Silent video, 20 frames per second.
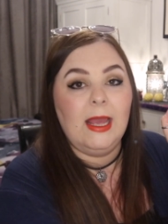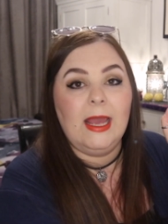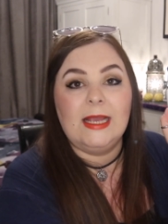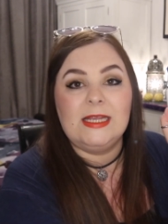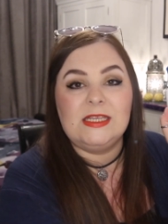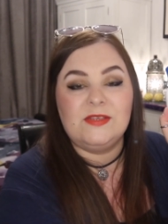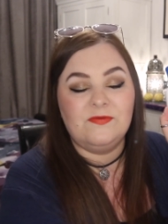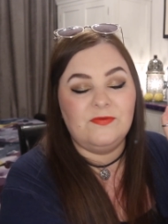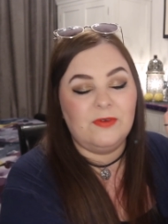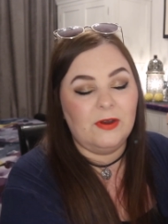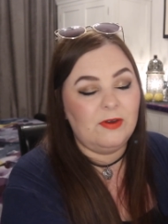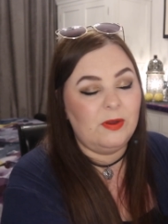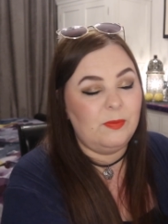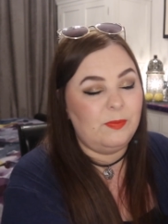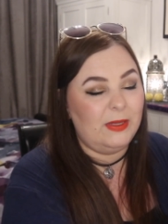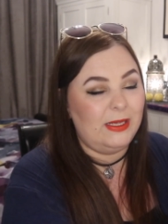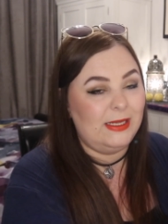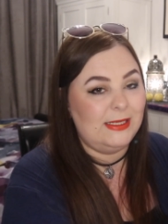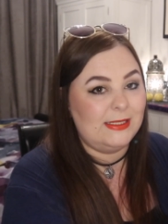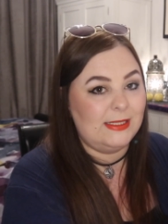It's very
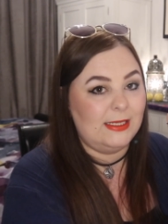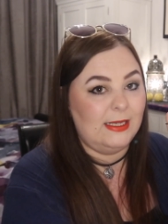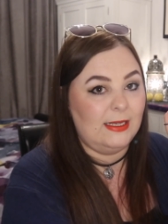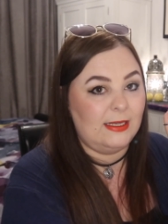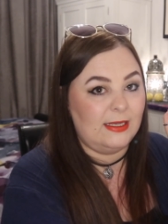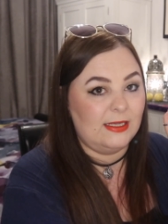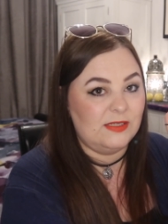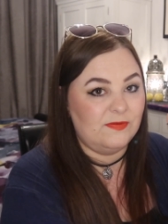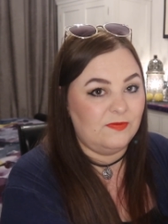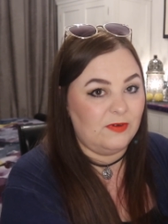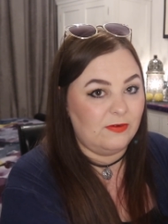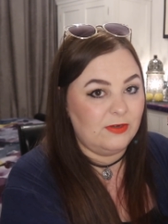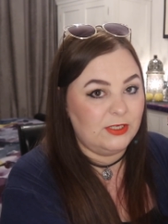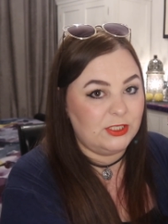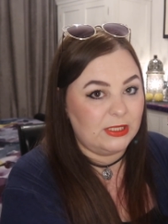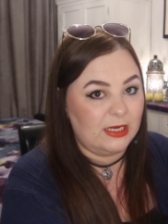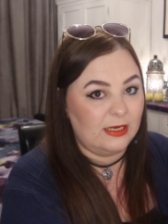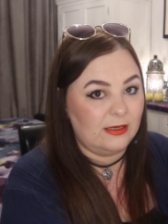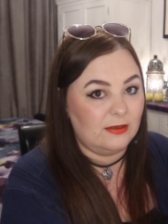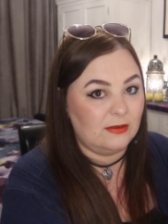basic, it's very
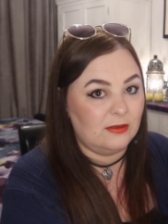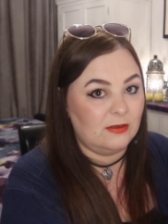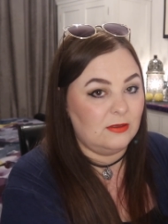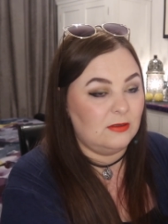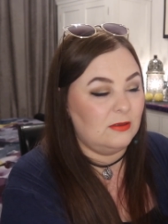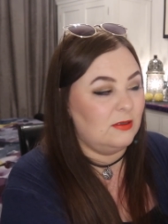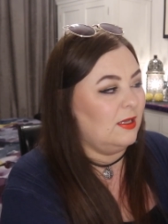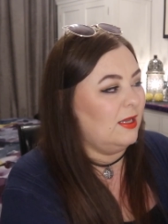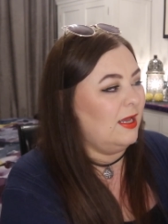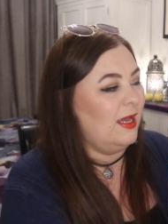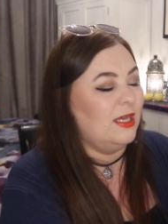gentle.